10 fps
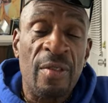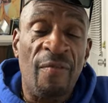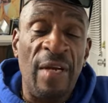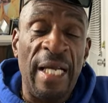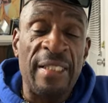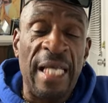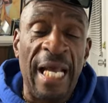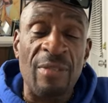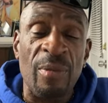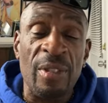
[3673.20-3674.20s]

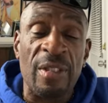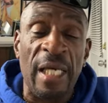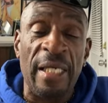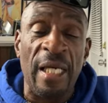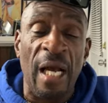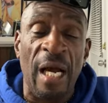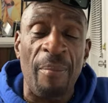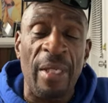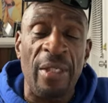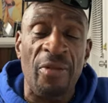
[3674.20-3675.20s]
Phantasma say, yeah,
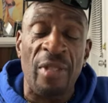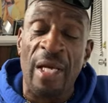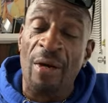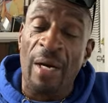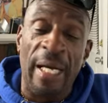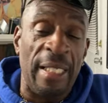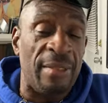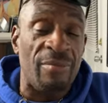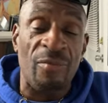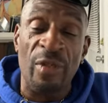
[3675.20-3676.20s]
I've been in jail. Hey,
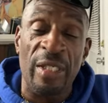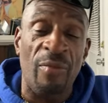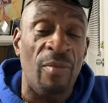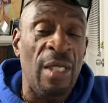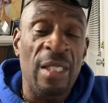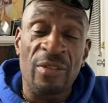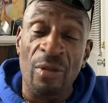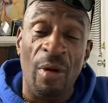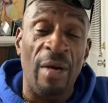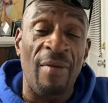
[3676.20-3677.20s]

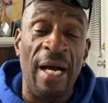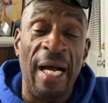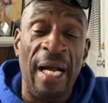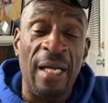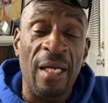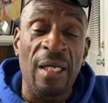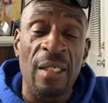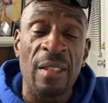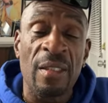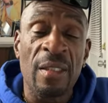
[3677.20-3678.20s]
so have I.
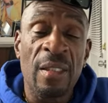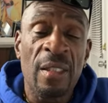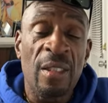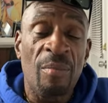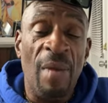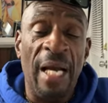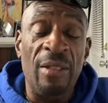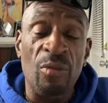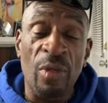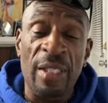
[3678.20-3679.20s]

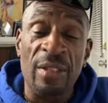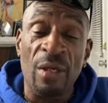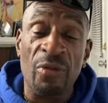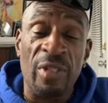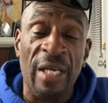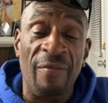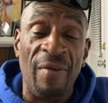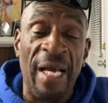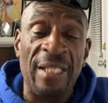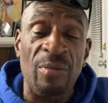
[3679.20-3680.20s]
Mike Lorenzo say,
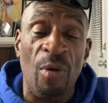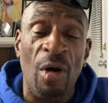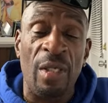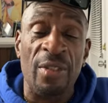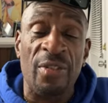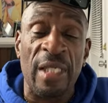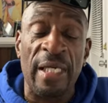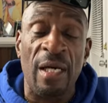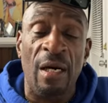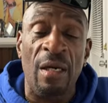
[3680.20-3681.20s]
facts. Marcus
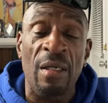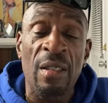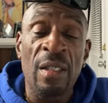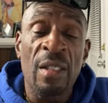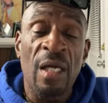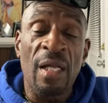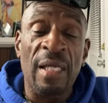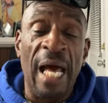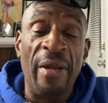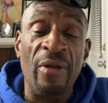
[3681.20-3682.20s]
say, a
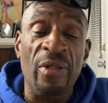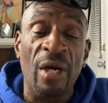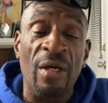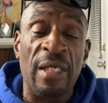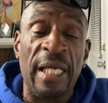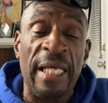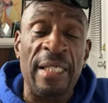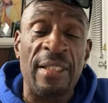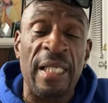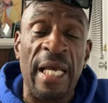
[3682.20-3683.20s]
lot of young
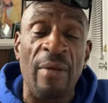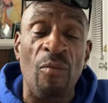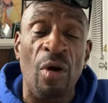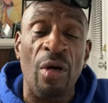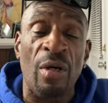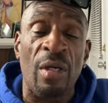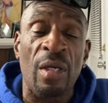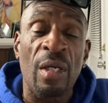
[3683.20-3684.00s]
kids can't work